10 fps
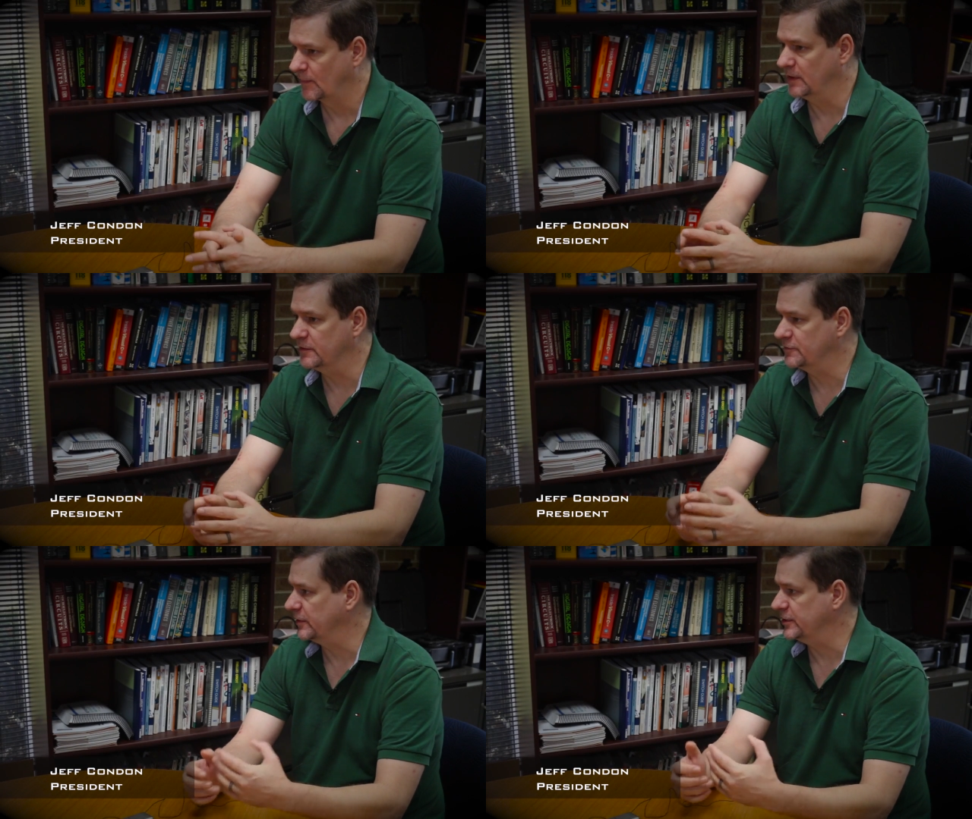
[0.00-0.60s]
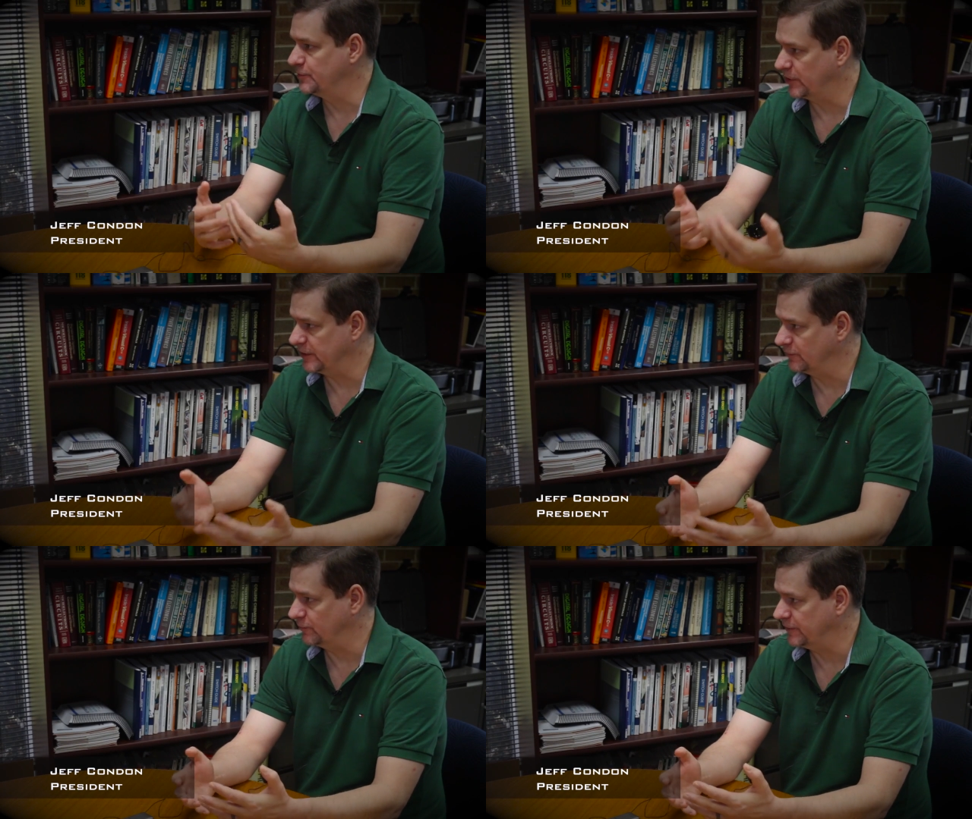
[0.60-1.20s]
The installation
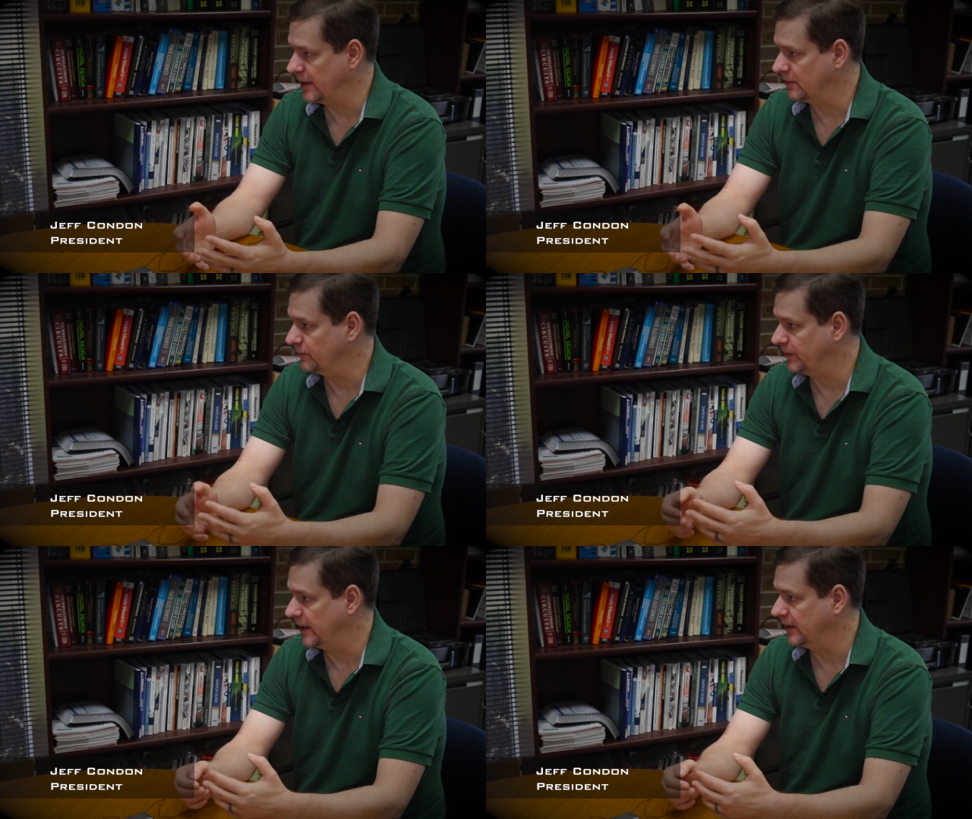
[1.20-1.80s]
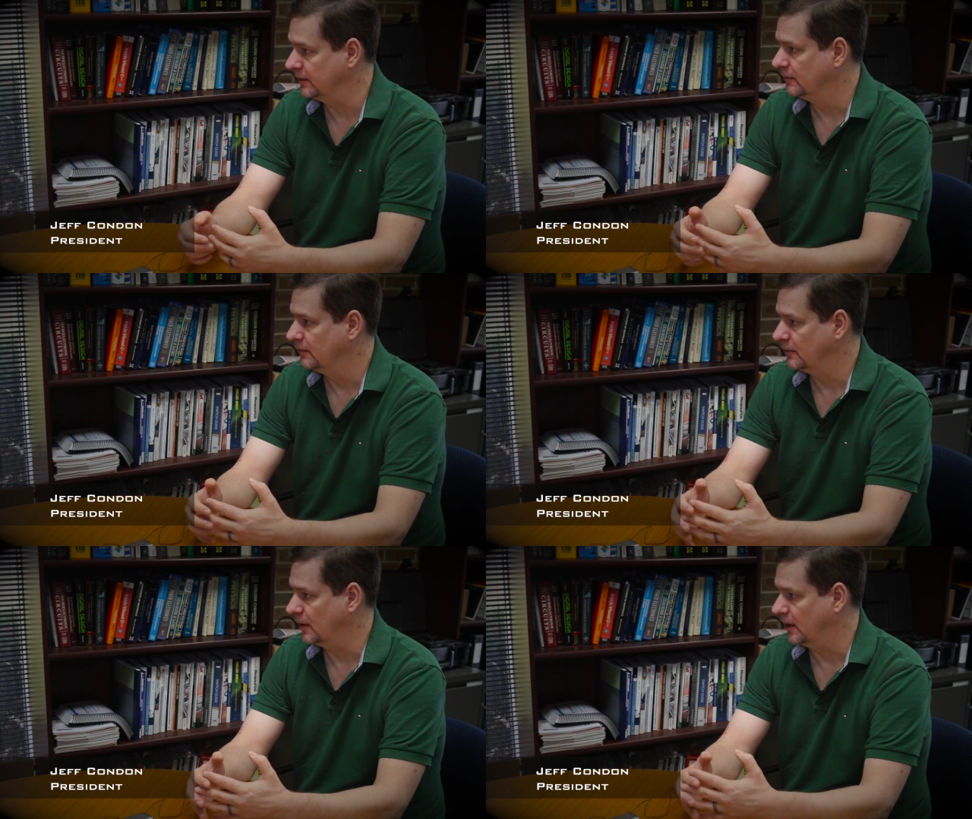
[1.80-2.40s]
process was handled by
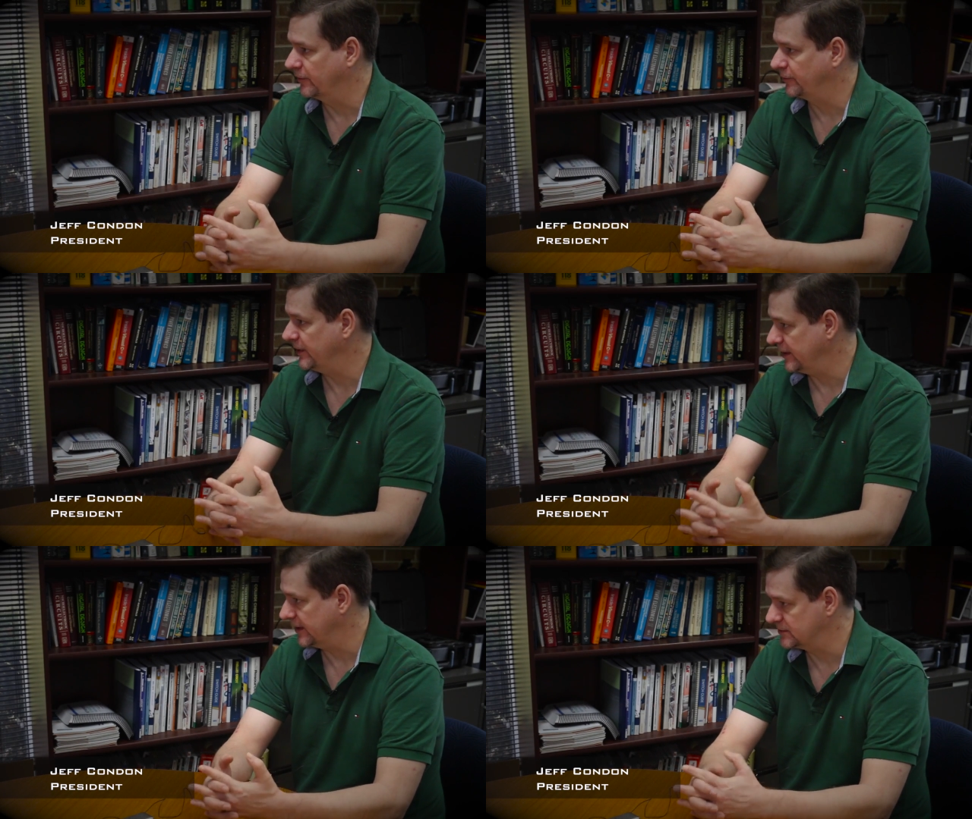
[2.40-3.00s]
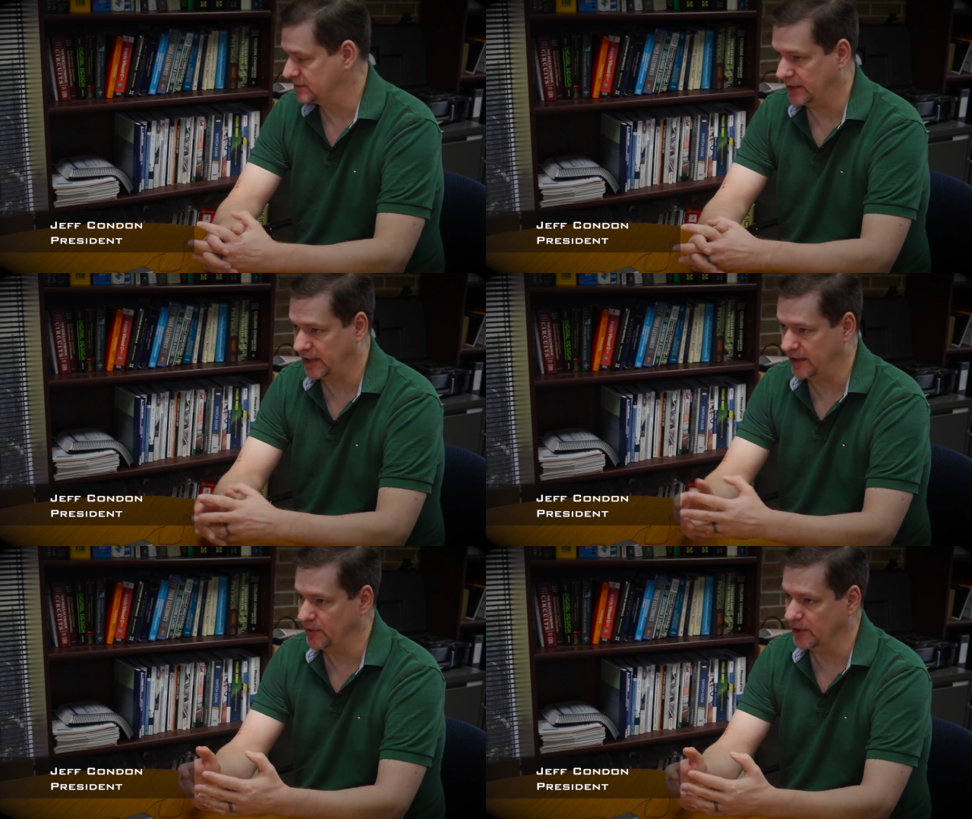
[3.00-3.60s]
3DS. They
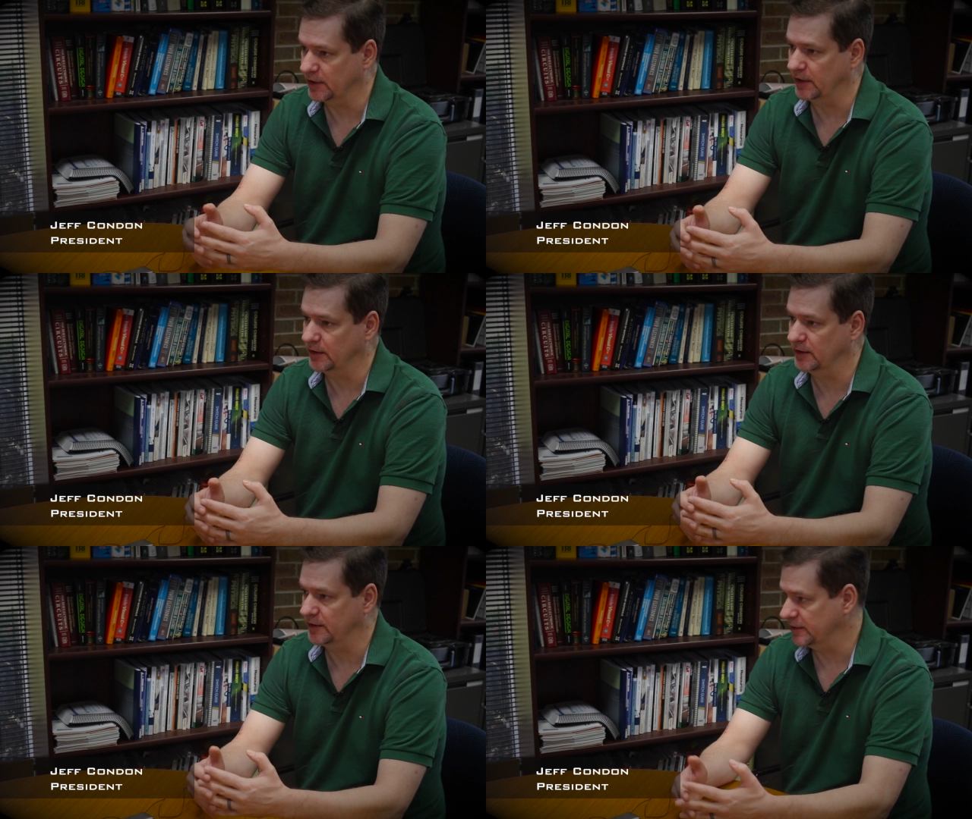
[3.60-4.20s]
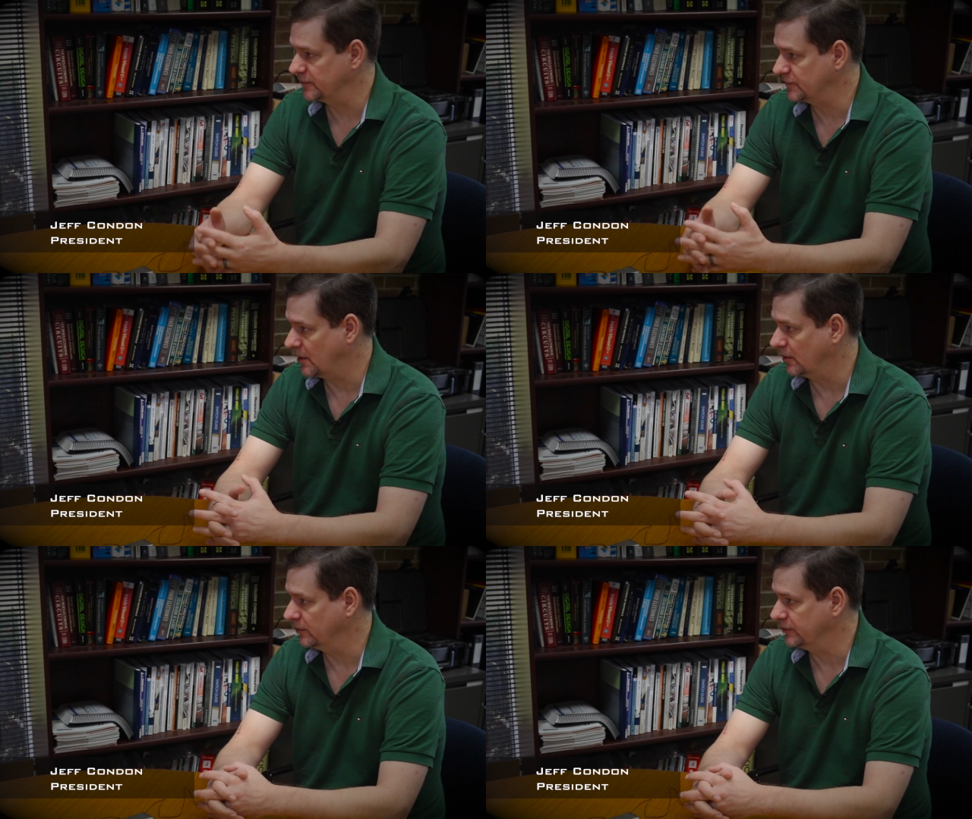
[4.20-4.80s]
came in, they did the
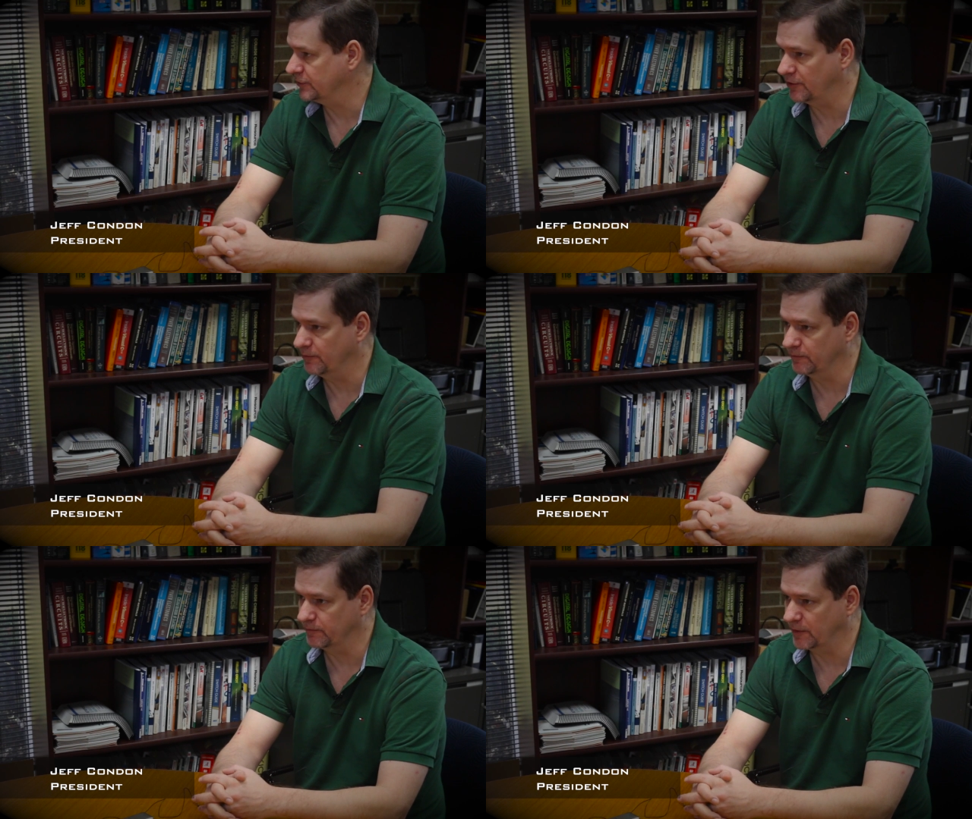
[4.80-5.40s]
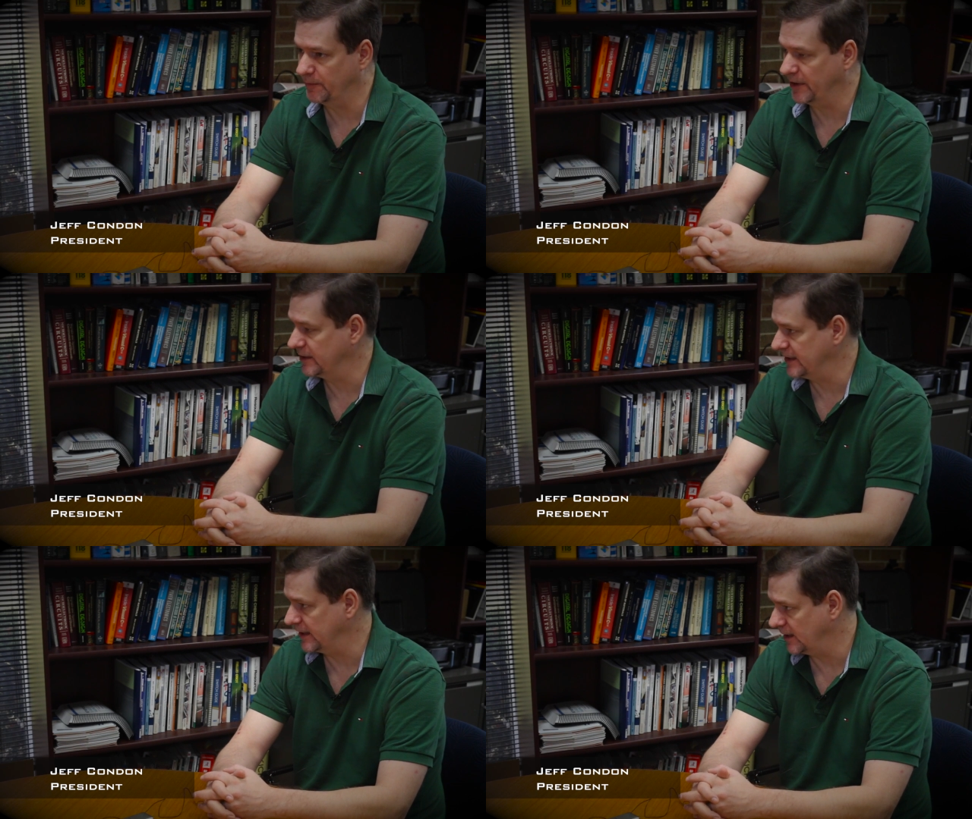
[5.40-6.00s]
install. It took them about
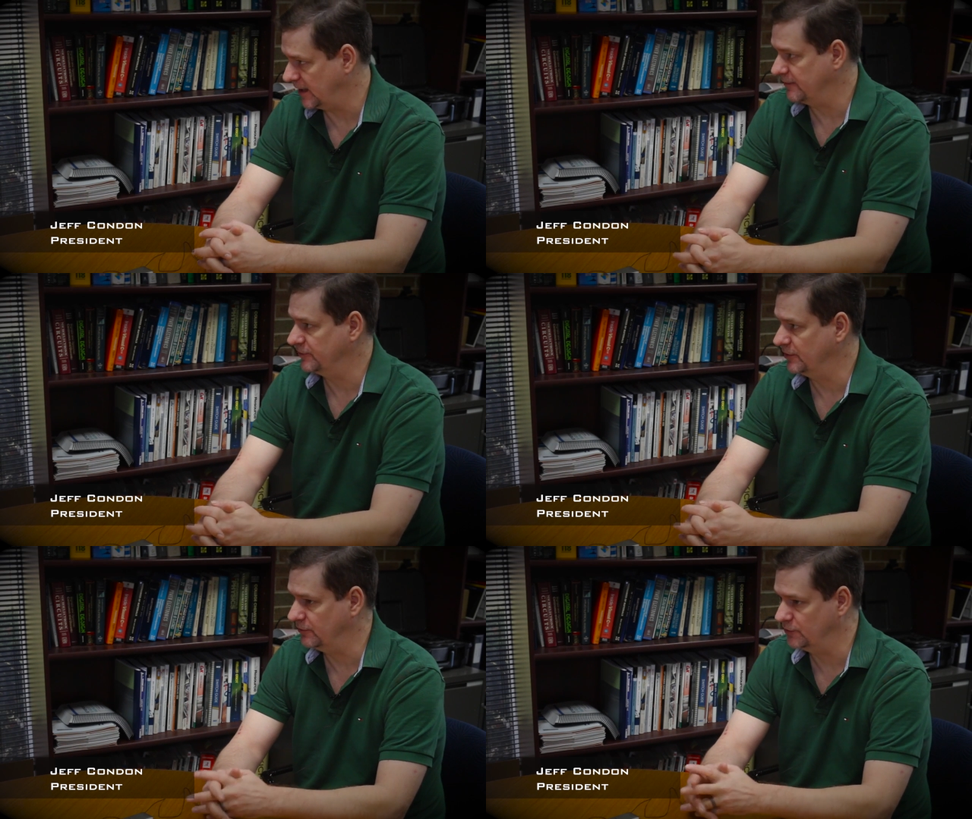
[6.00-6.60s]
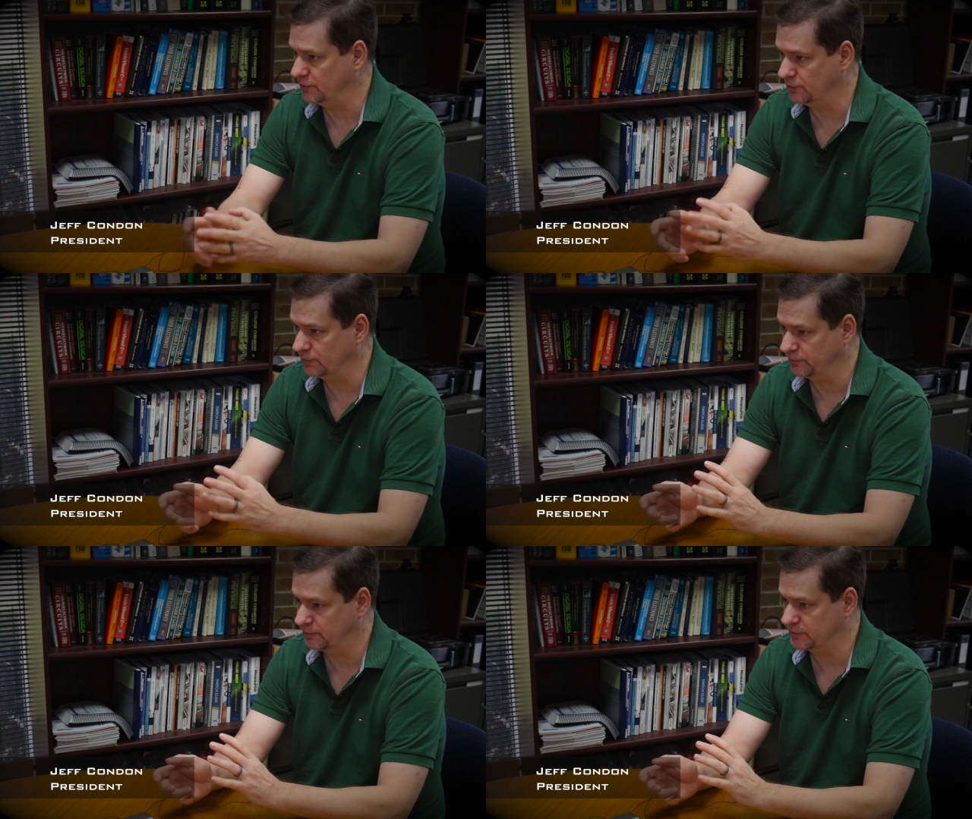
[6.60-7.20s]
a day and a half to